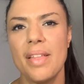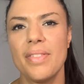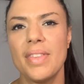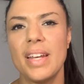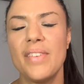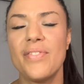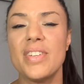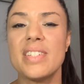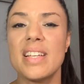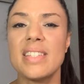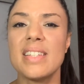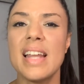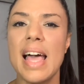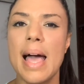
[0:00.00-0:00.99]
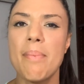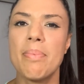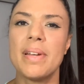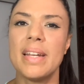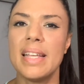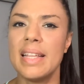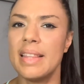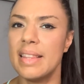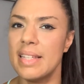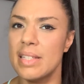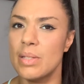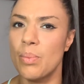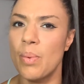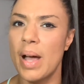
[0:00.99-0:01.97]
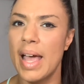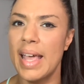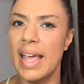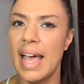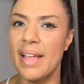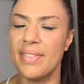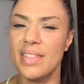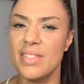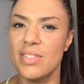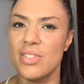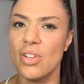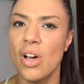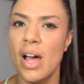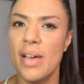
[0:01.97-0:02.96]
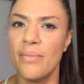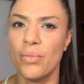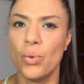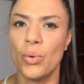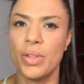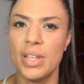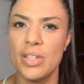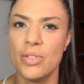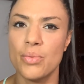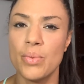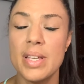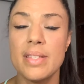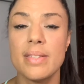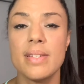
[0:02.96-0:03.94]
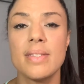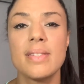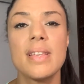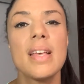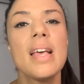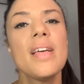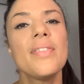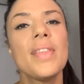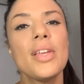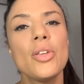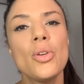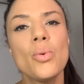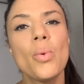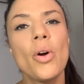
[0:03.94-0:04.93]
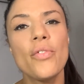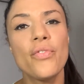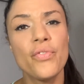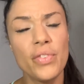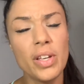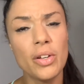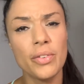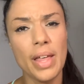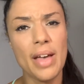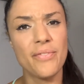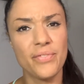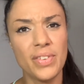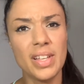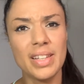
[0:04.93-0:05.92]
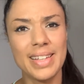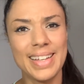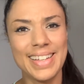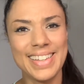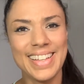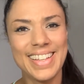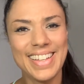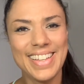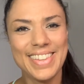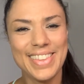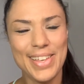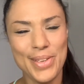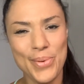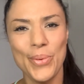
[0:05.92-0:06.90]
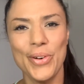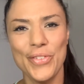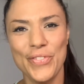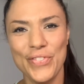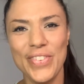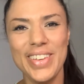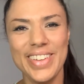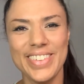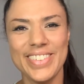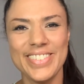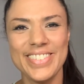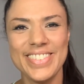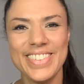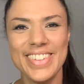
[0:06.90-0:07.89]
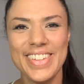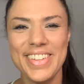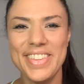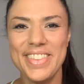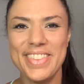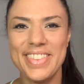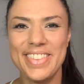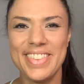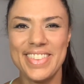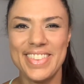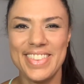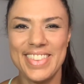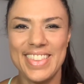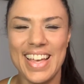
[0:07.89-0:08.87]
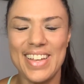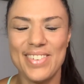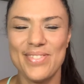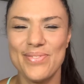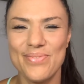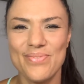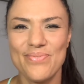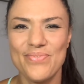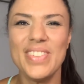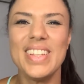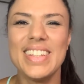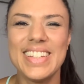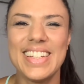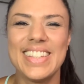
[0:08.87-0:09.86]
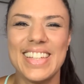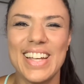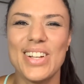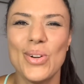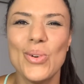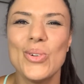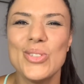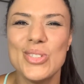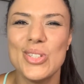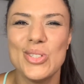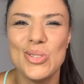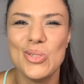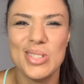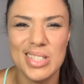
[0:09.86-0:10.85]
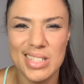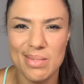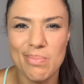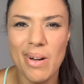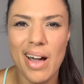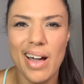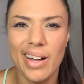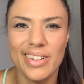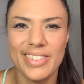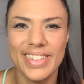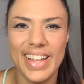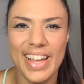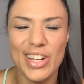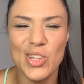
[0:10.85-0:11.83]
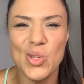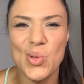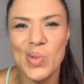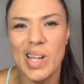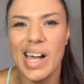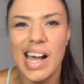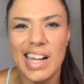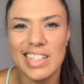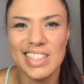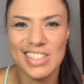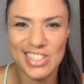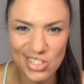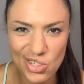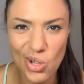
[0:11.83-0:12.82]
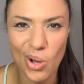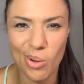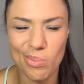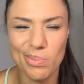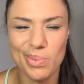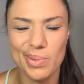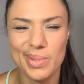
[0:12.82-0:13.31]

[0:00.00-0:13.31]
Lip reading: That if it doesn't happen in this way at this time for these reasons, that you won't feel that feeling that you want to feel, that feeling that causes you to smile and you can't stop.